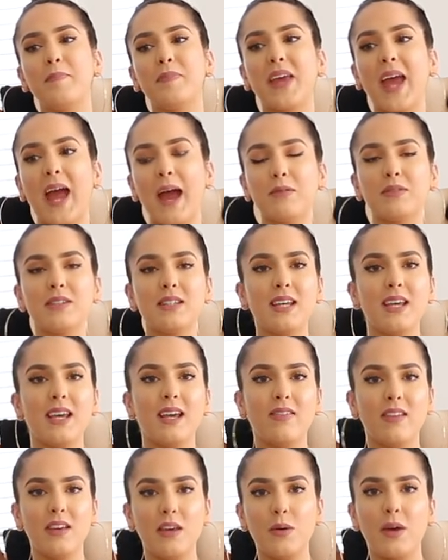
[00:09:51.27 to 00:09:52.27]
county
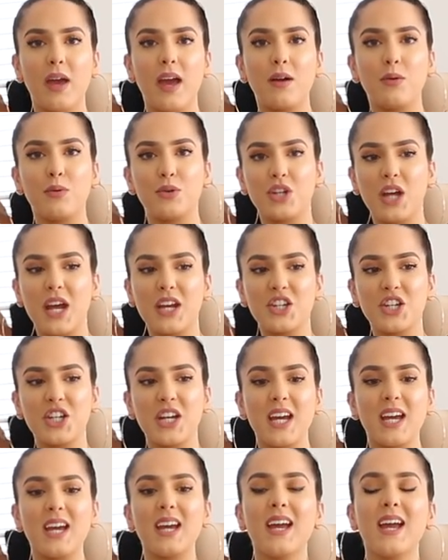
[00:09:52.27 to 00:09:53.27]
in the UK called
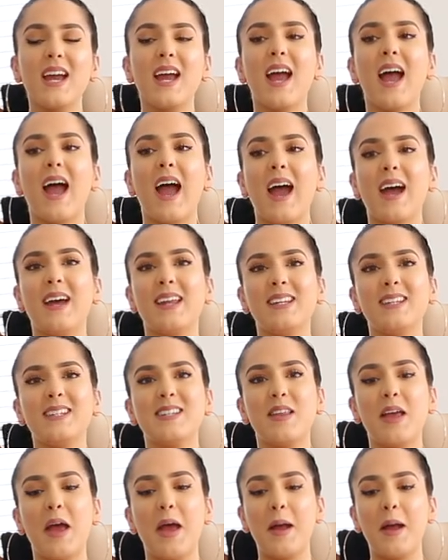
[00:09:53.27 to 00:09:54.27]
Cheshire. And